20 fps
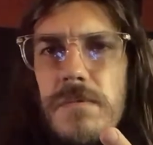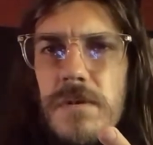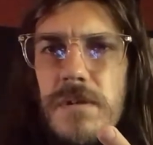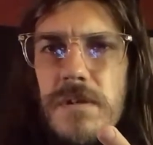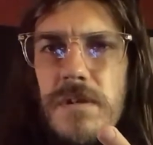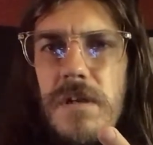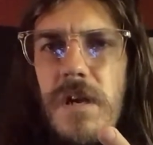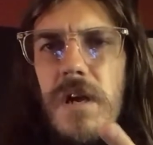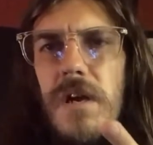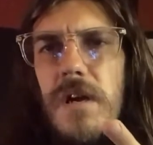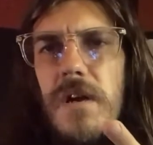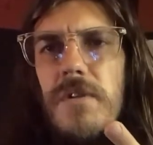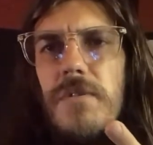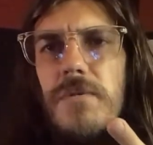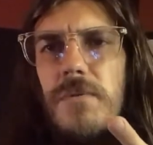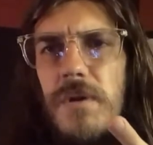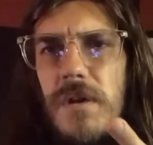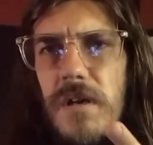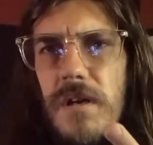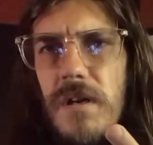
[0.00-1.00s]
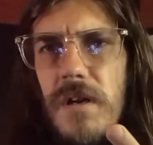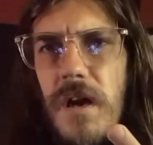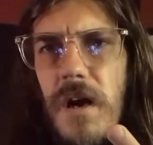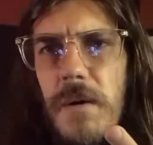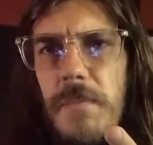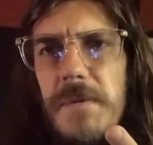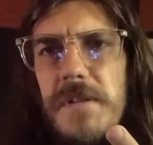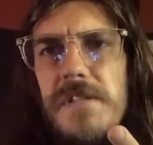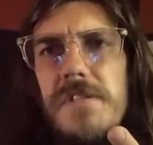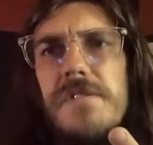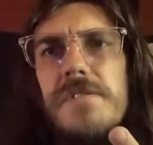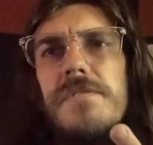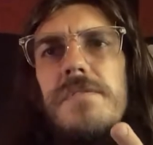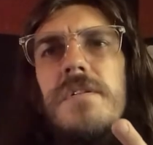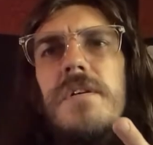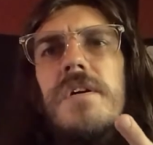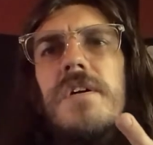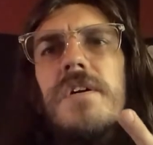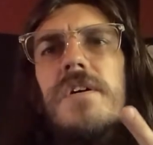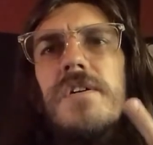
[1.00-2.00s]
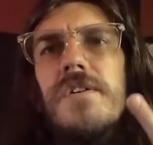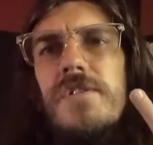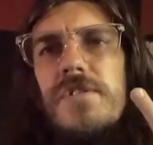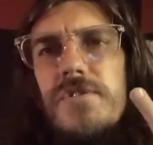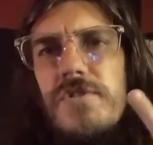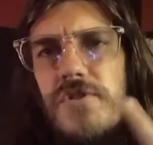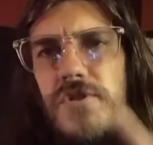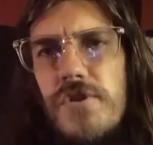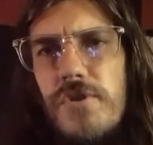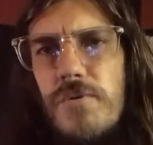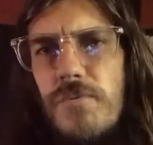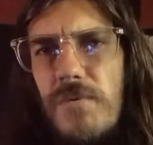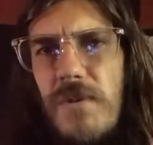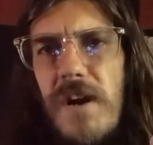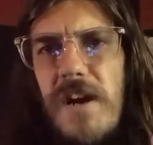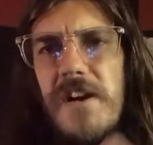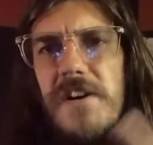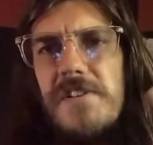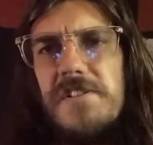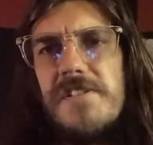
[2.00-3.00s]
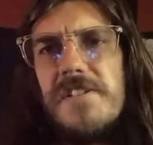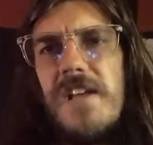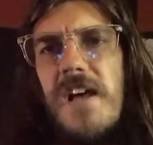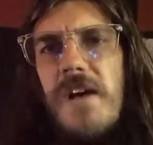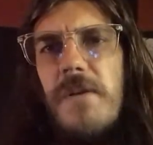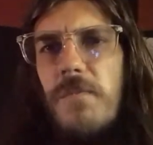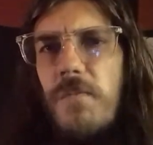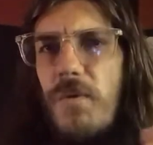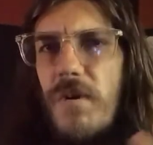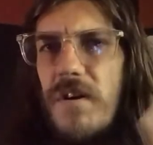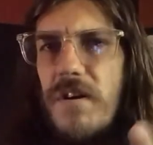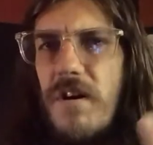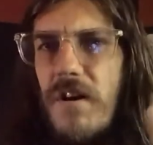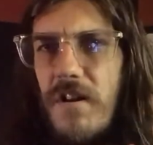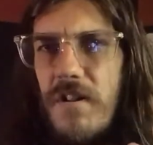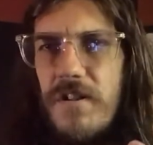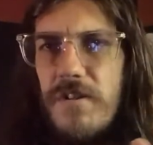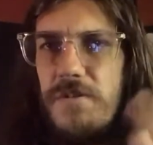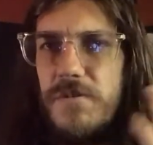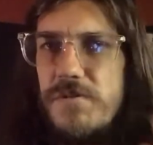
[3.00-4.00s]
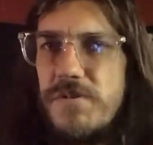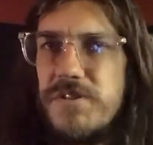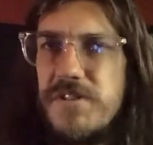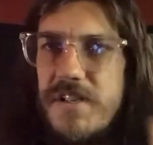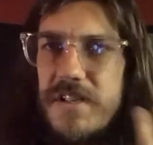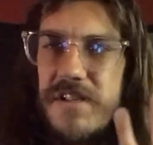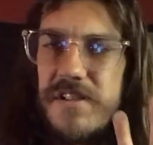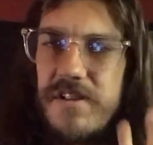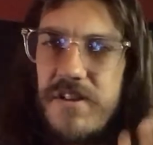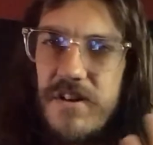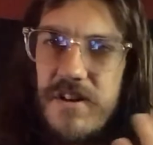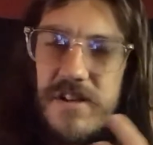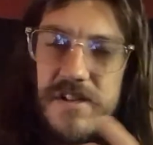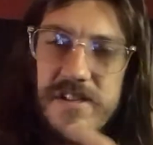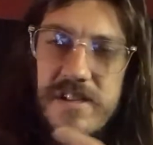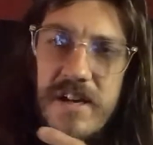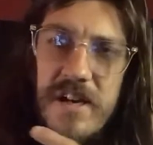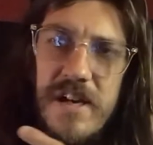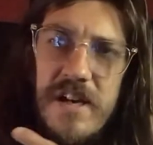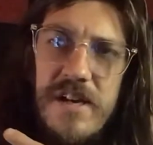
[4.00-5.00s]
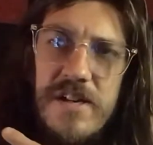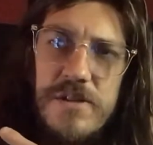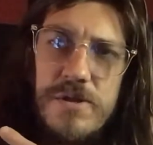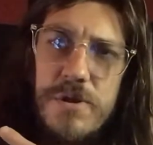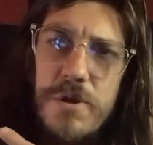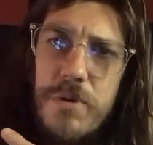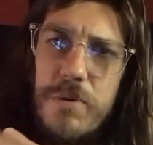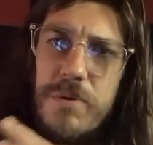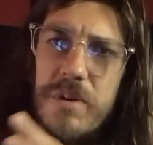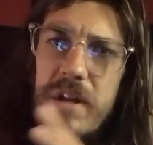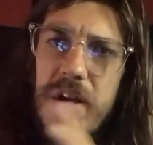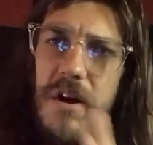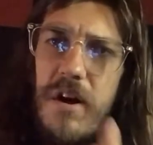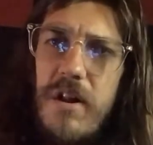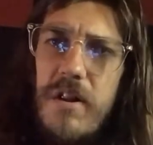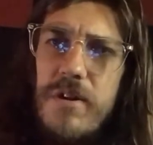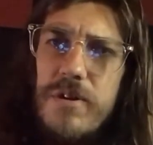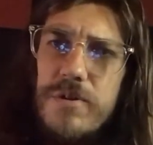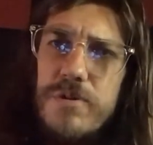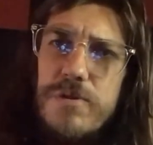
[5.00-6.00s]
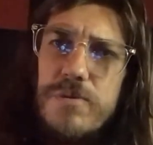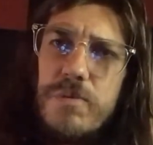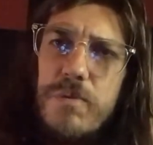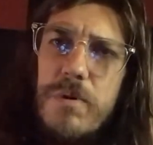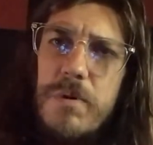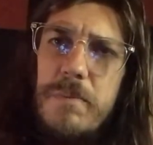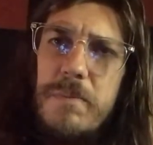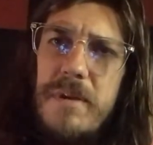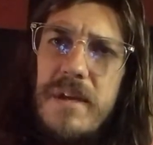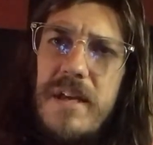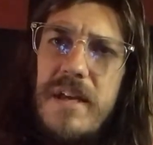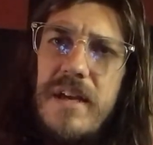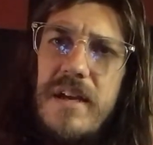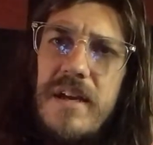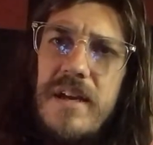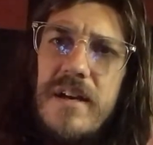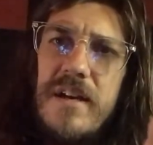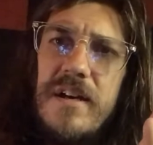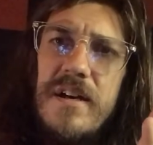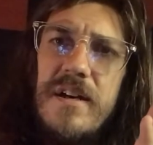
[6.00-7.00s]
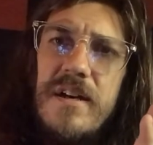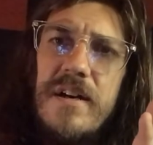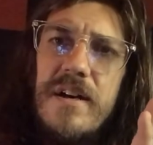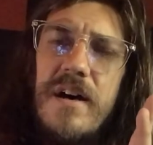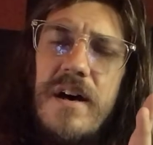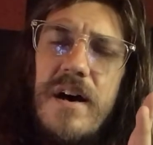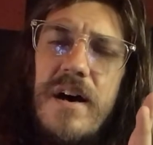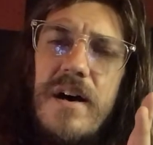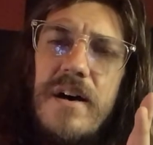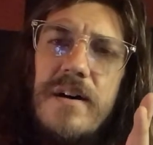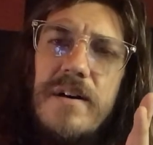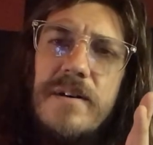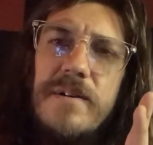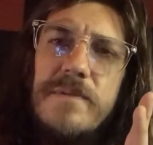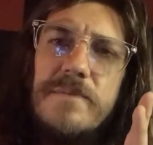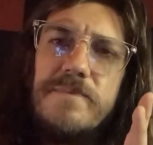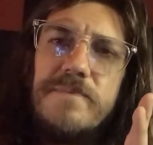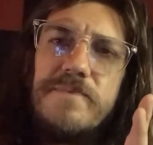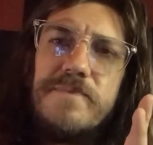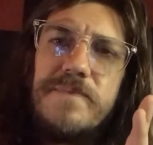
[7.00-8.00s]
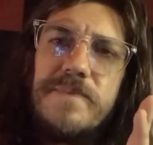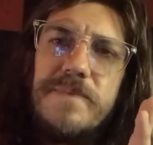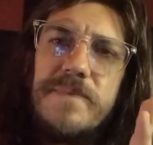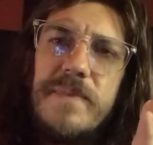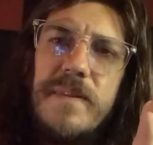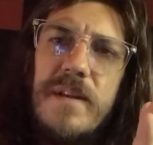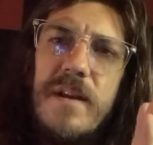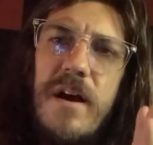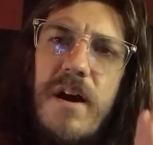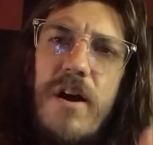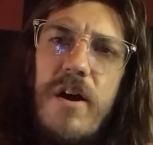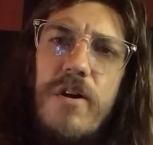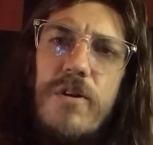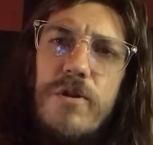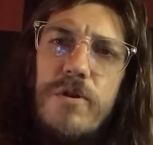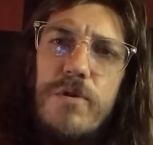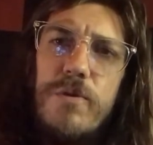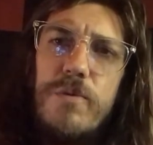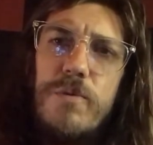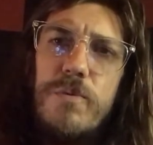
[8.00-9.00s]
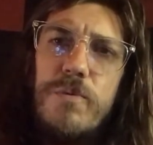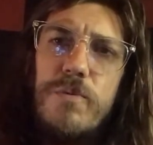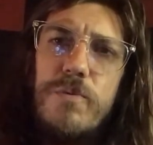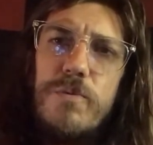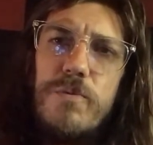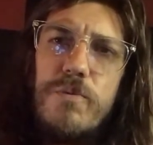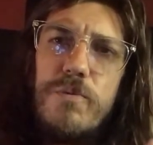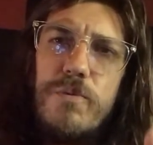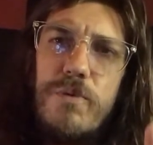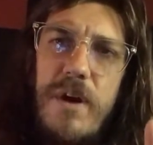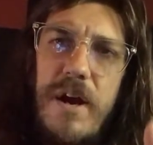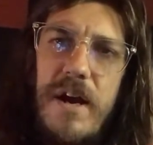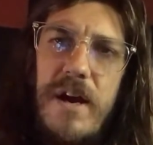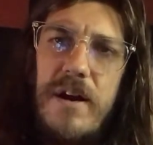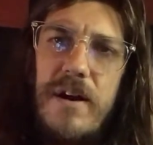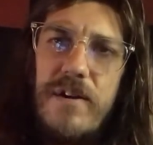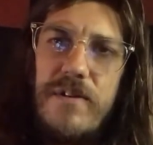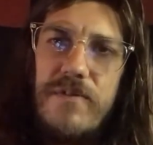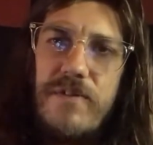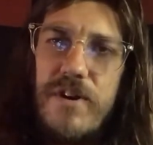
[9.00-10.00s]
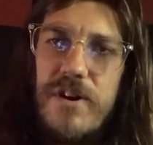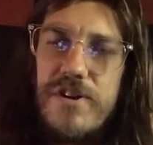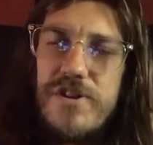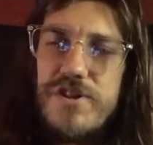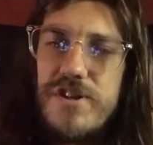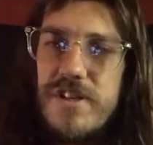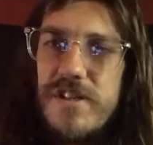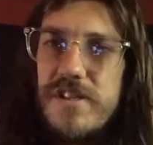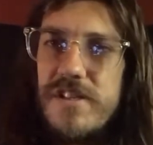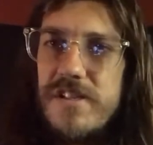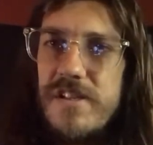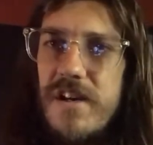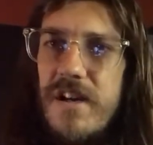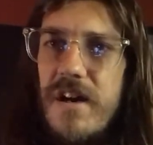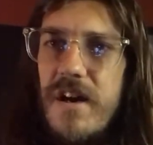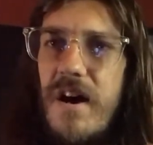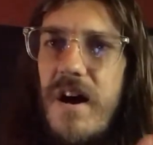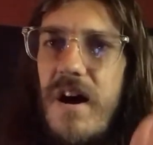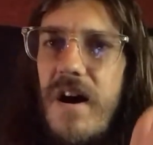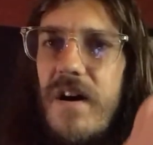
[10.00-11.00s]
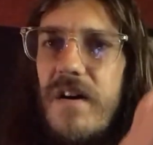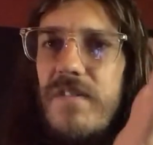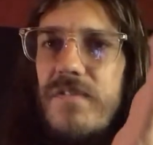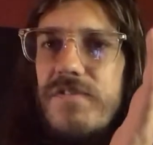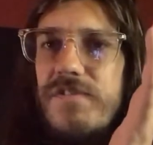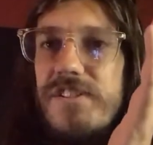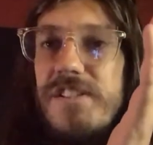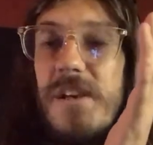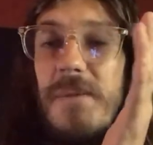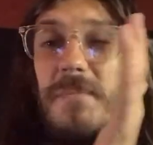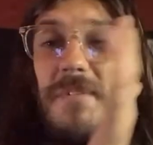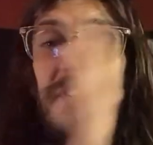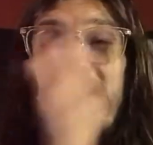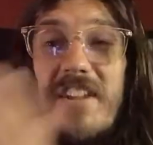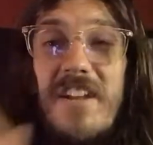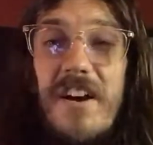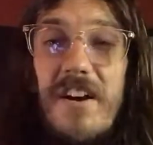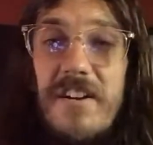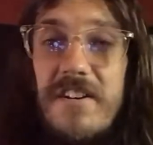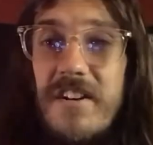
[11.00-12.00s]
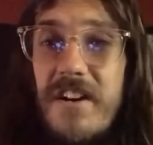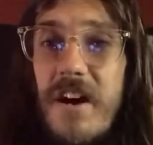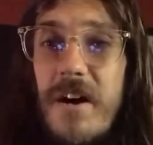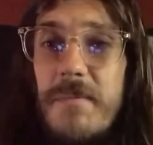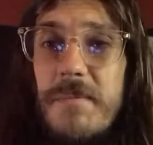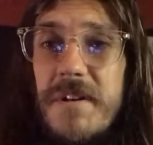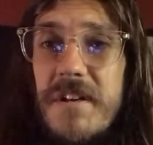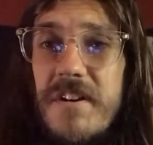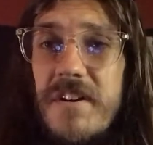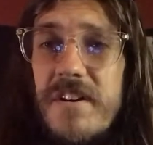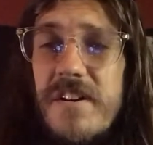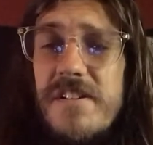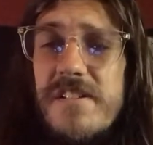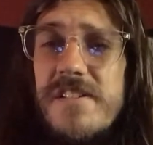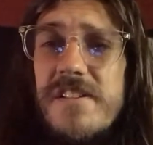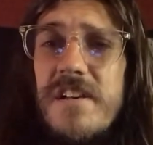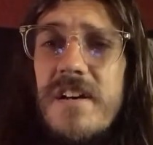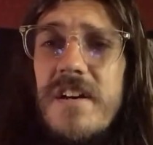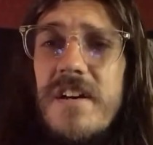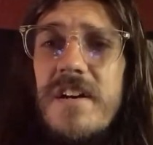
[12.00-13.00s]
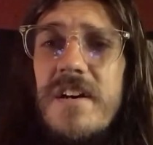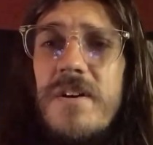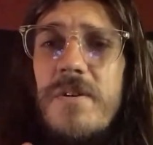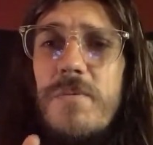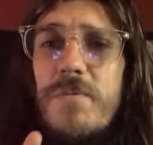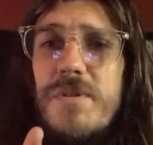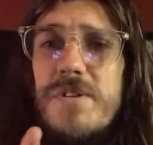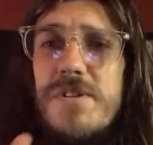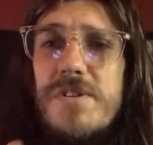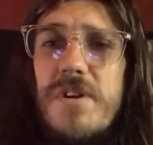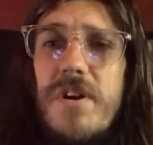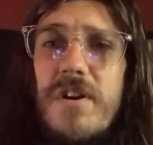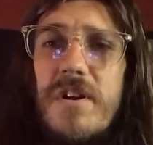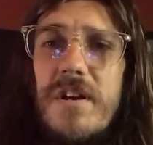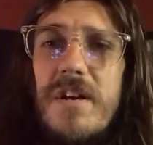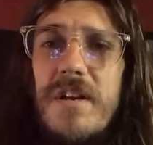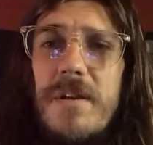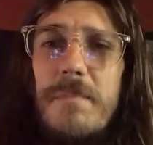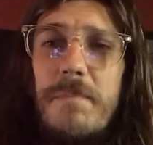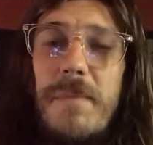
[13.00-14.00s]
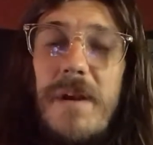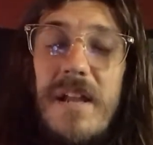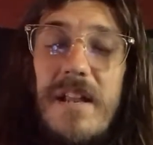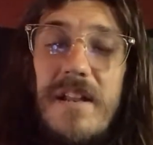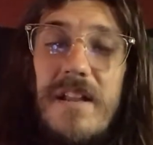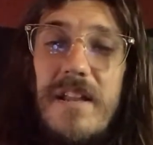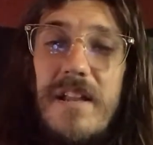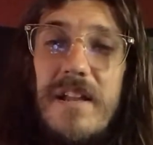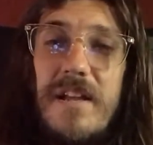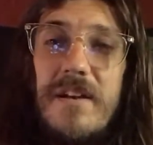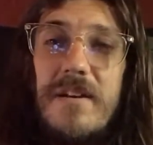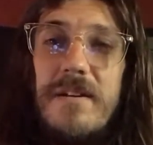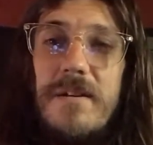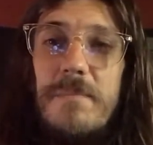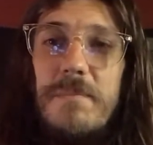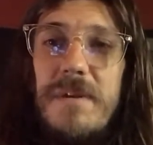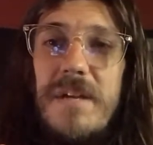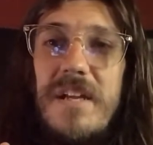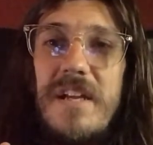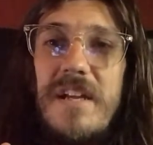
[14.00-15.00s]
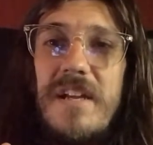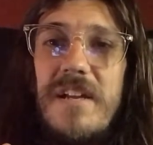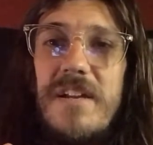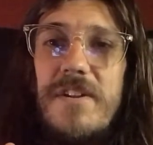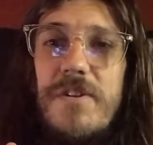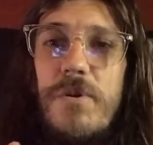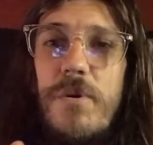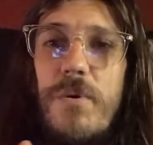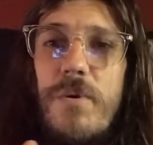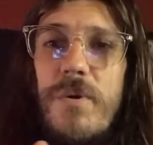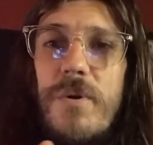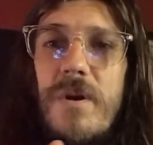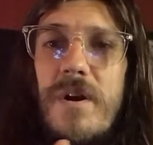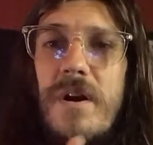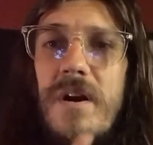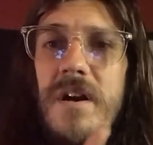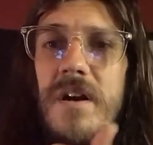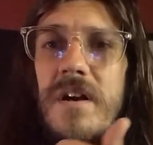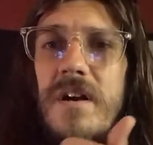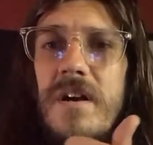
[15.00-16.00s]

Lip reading: uncommons, 2 rares, and 1 holo. 6 cards. So the holos will be holo rare versions of some of the uncommon cards, which are mainly gonna be your